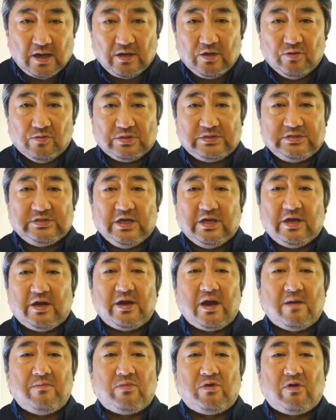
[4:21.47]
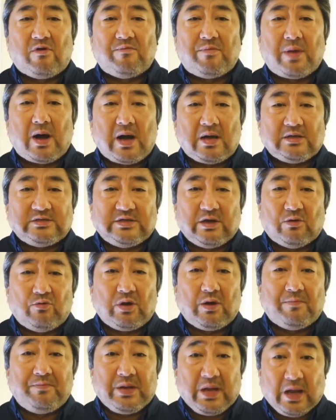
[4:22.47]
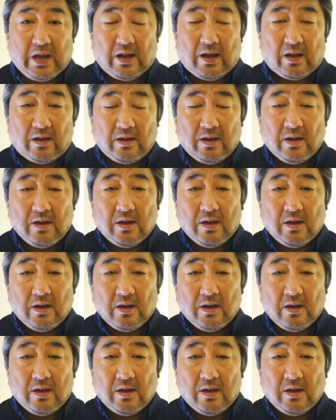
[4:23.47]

and you will see the number of bars that will appear.